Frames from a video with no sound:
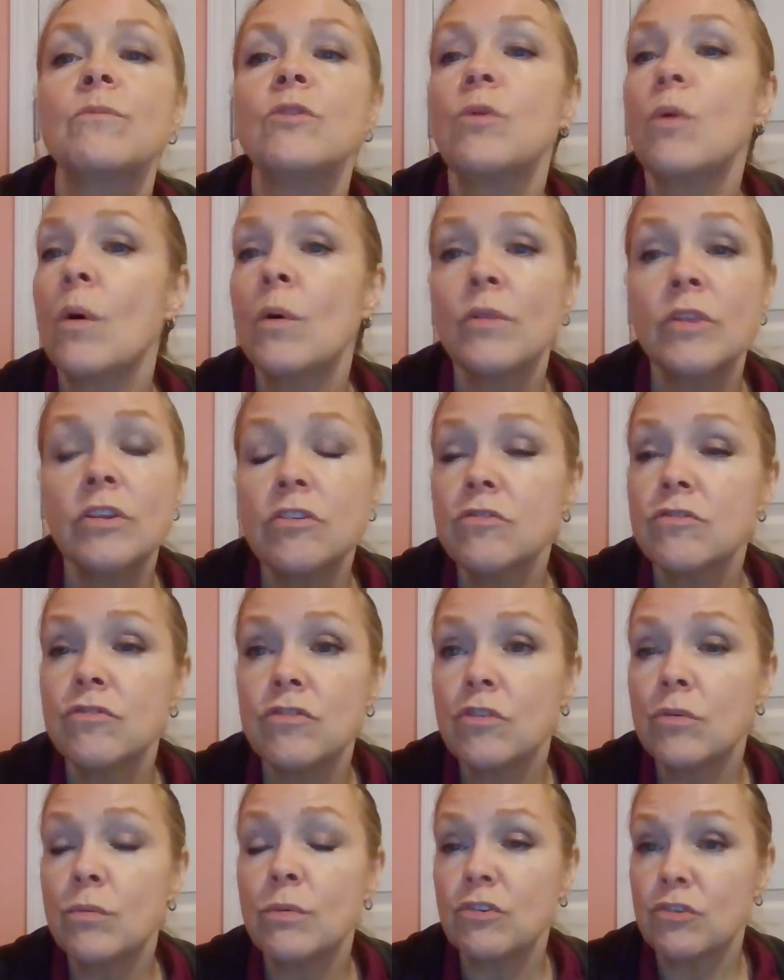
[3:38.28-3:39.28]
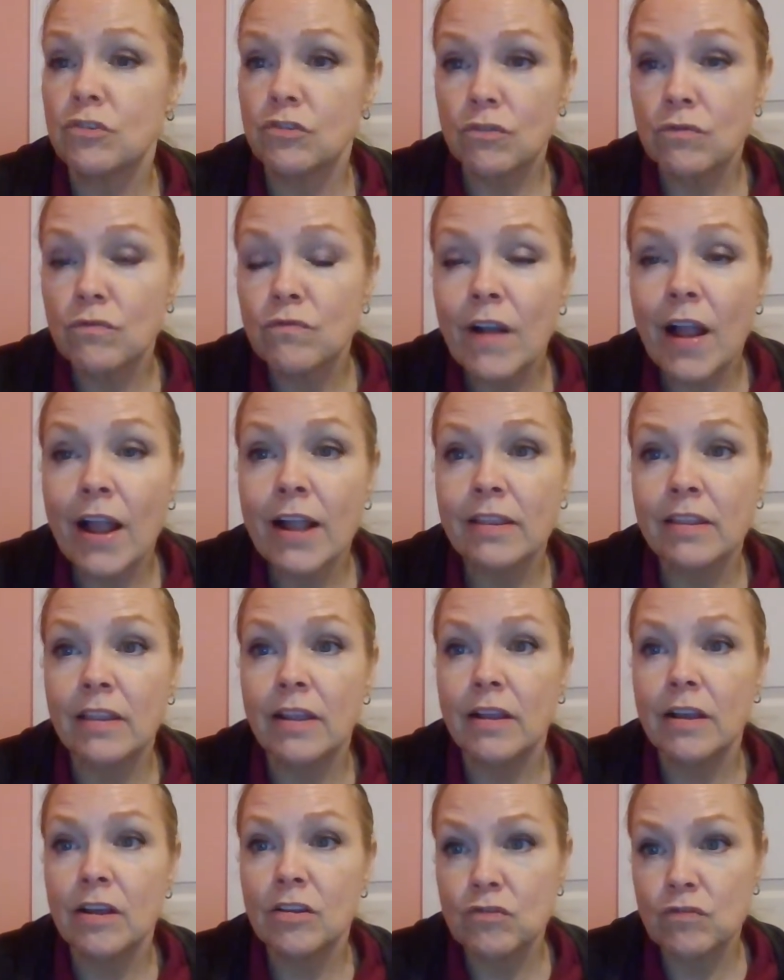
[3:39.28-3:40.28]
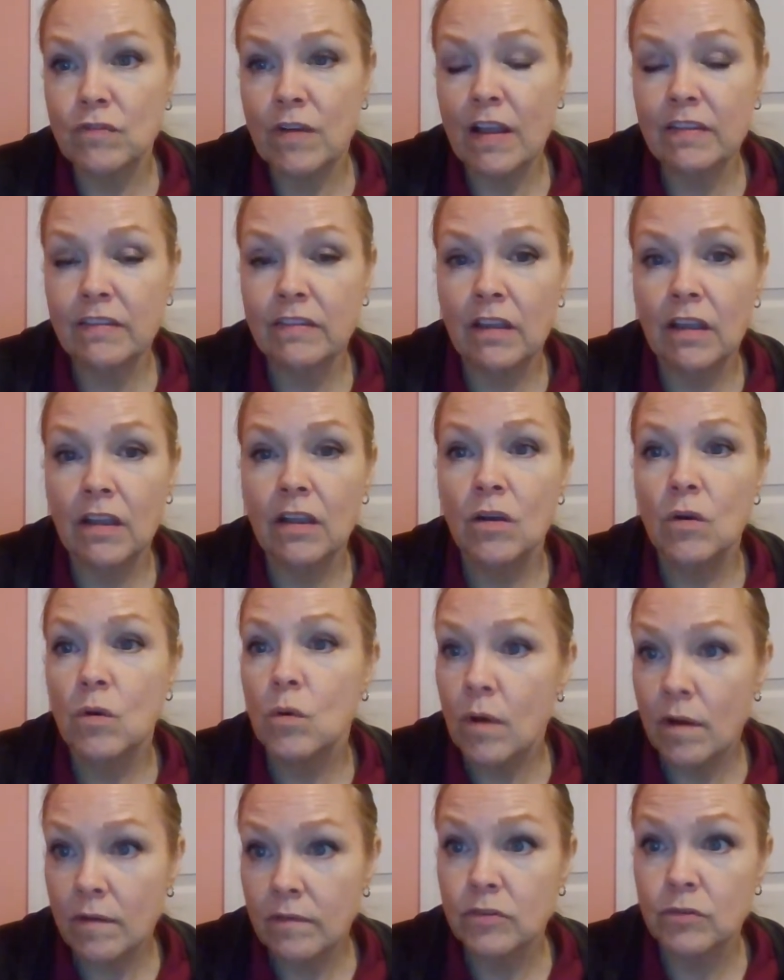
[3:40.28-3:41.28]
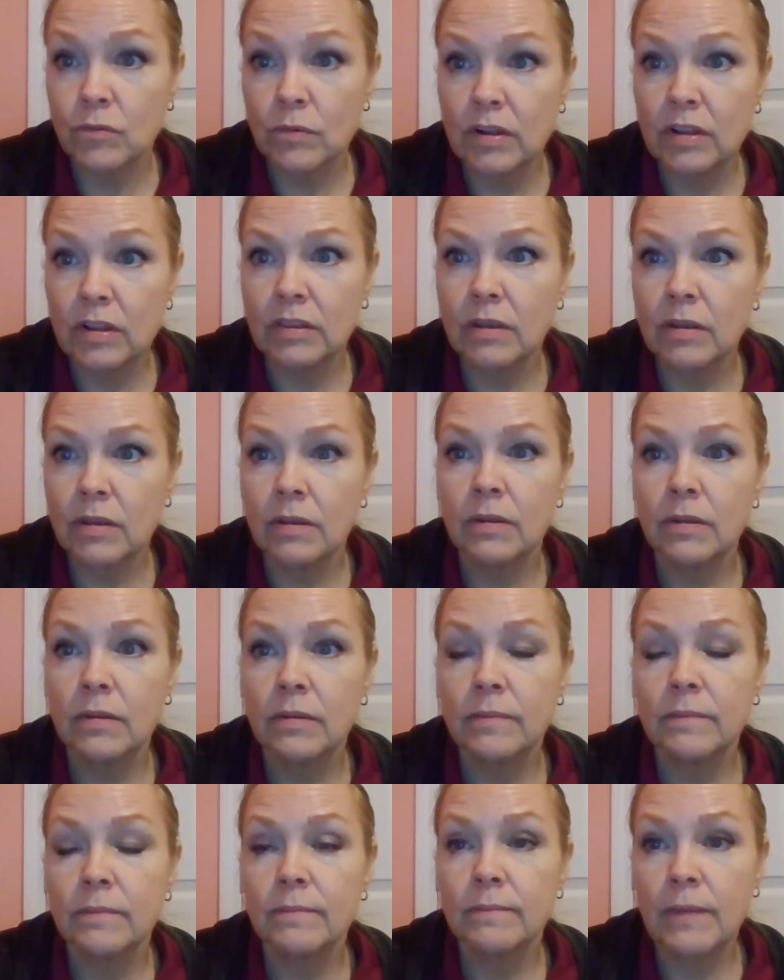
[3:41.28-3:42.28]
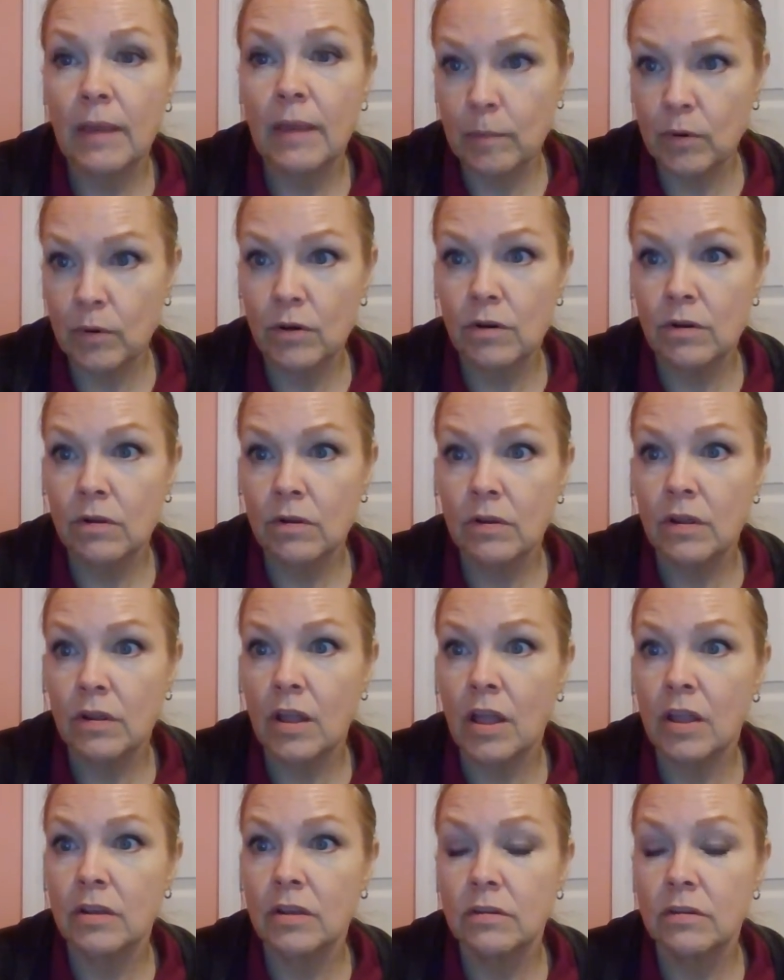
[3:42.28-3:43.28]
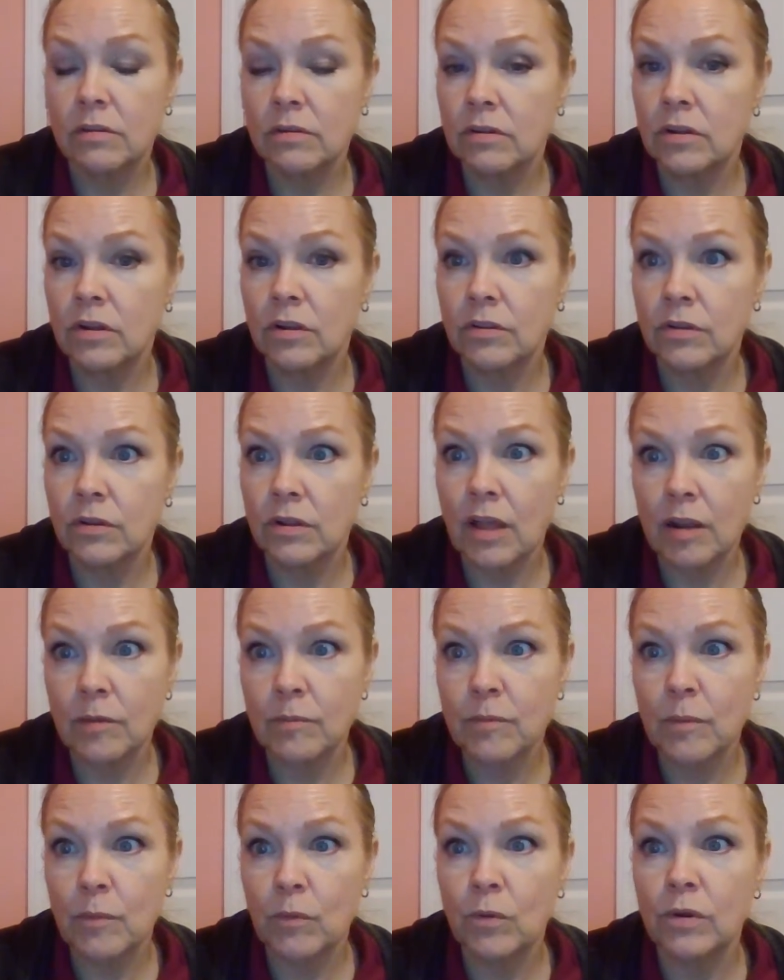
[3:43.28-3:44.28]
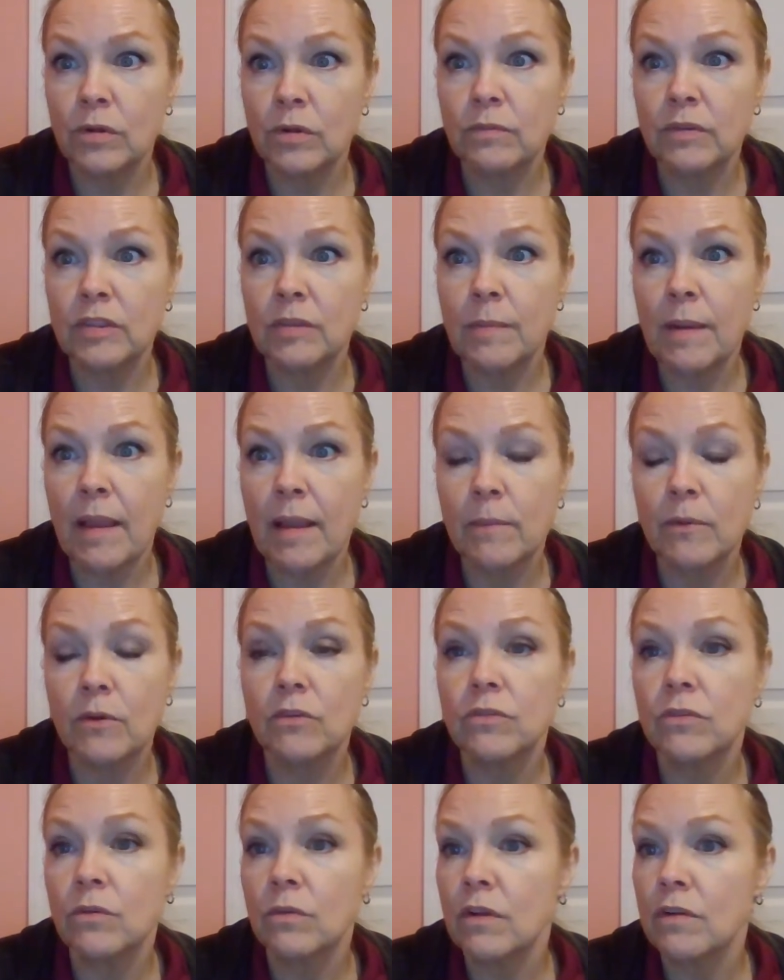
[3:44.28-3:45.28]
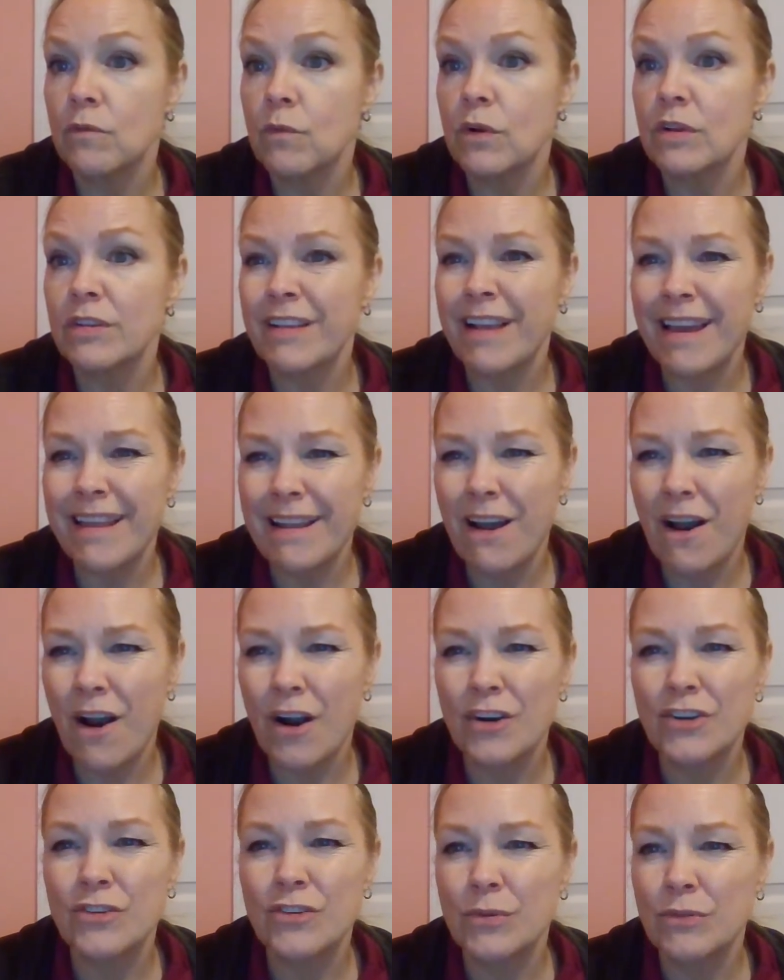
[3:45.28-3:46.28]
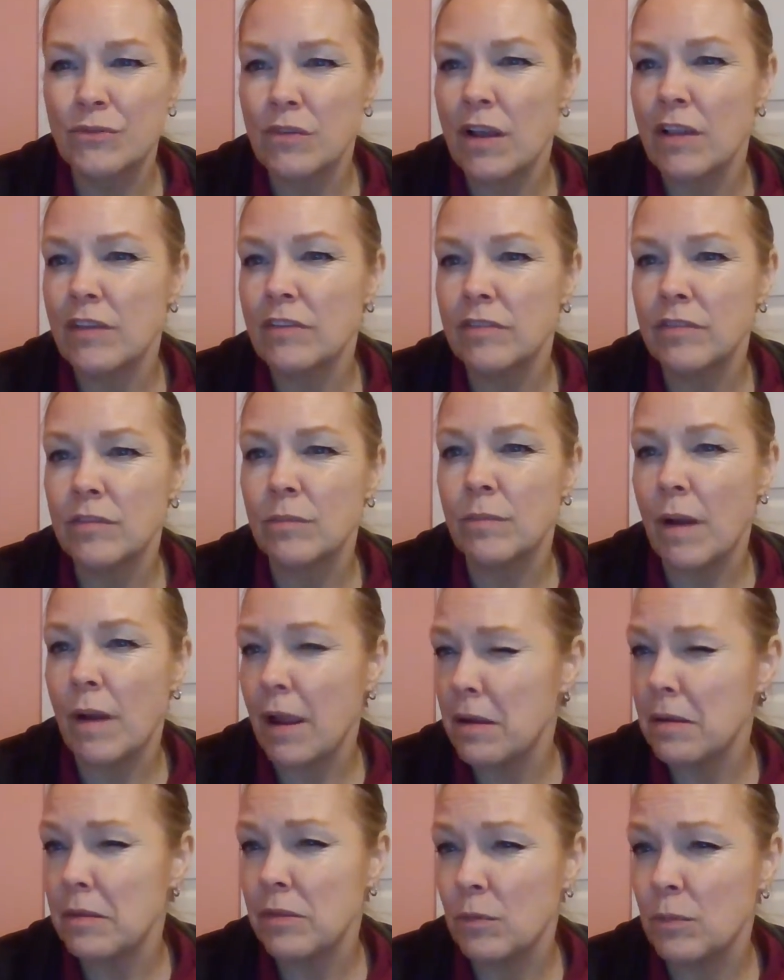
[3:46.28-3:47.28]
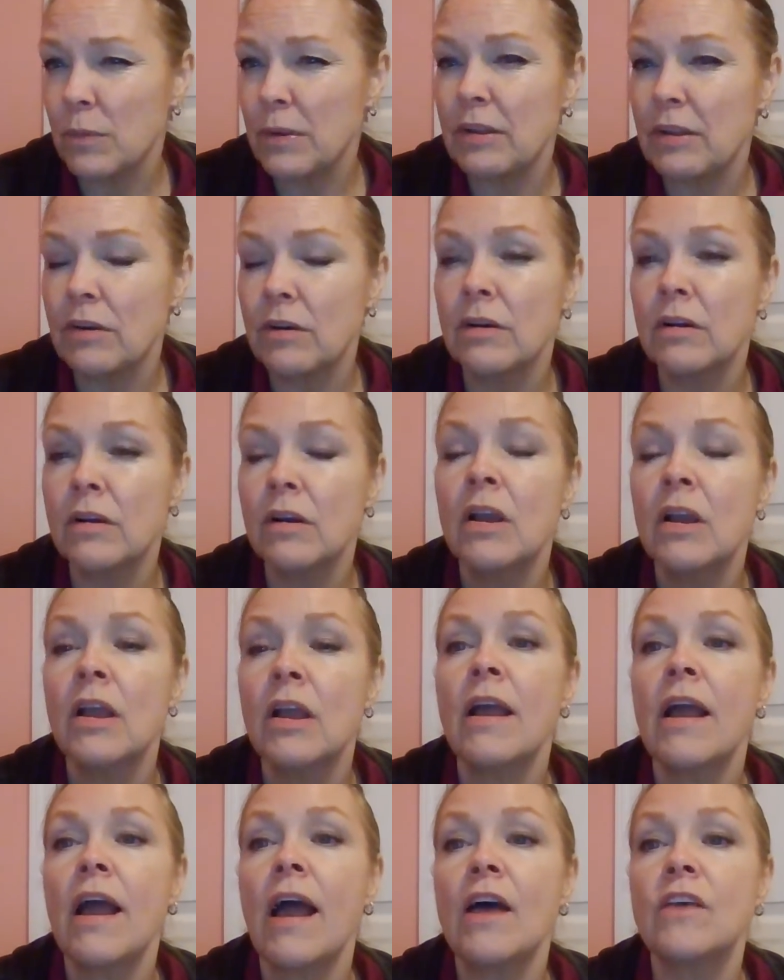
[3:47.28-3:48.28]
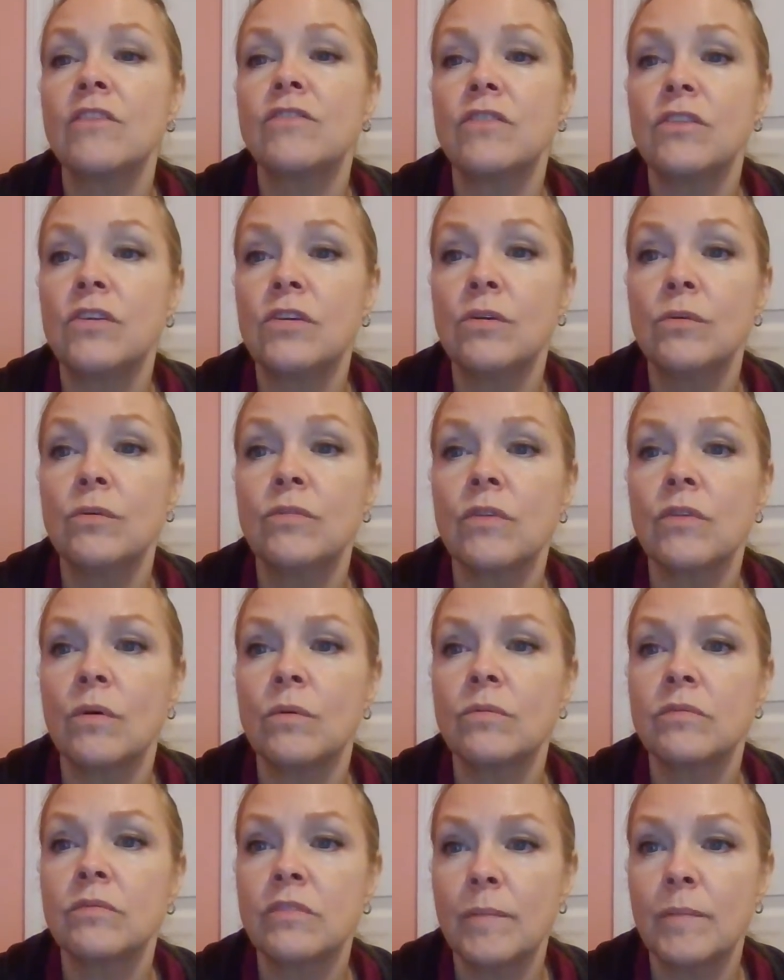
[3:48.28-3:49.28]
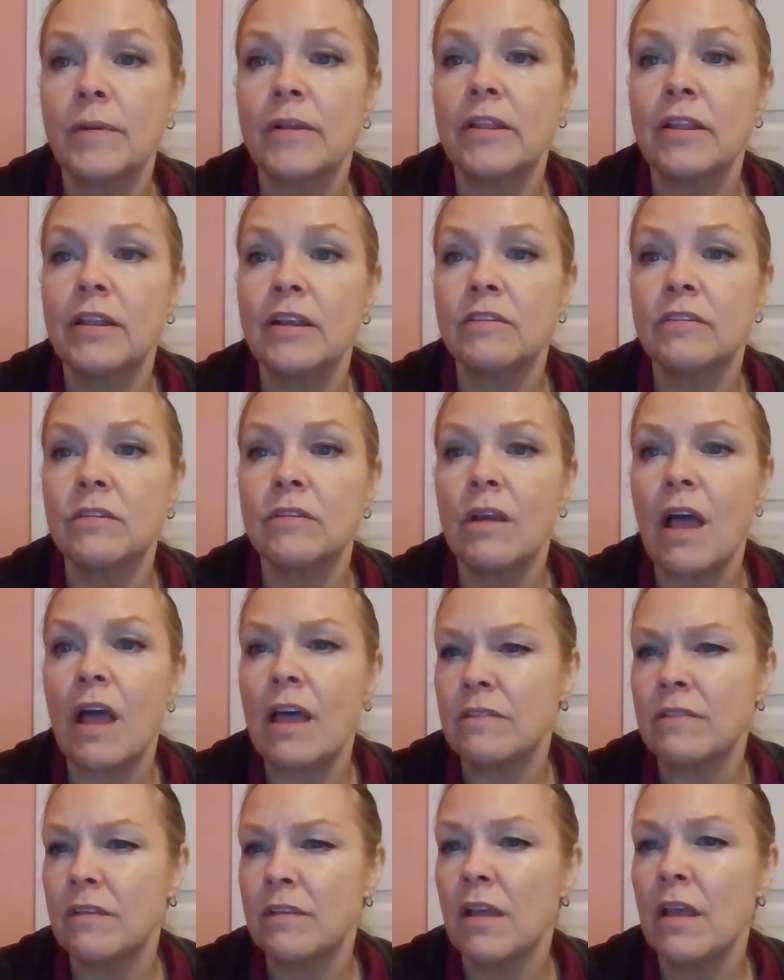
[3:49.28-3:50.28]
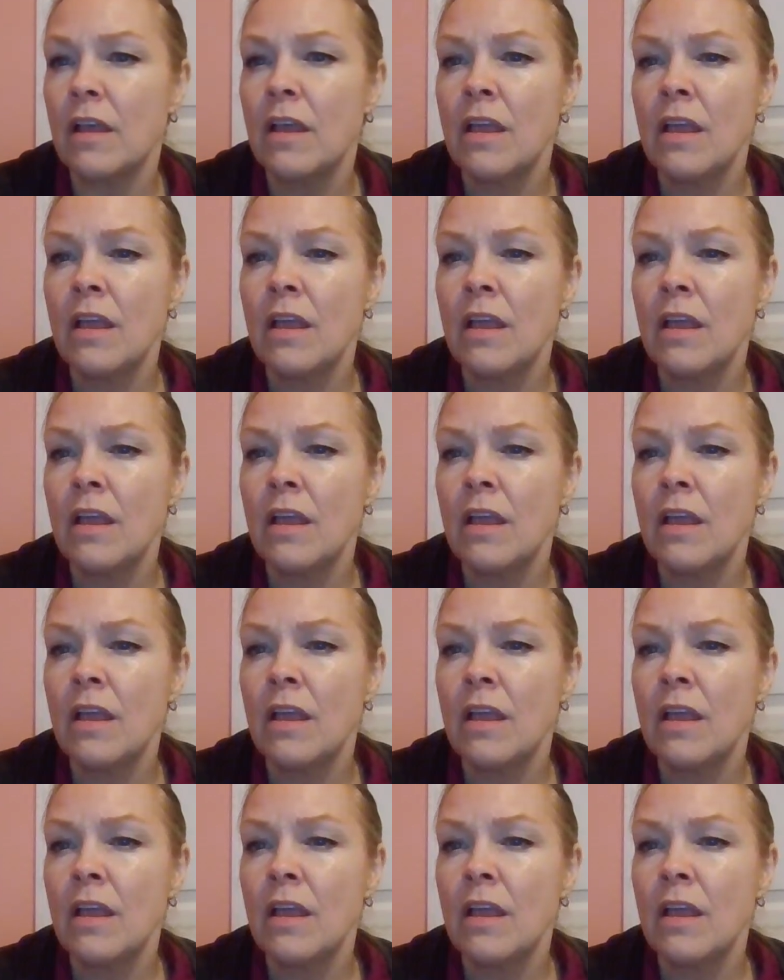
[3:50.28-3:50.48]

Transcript: You only use you when you're directly addressing whoever's reading the paper. And, there are a lot of people who can read the paper, so therefore it's kind of hard to address the reader as you. So typically it's as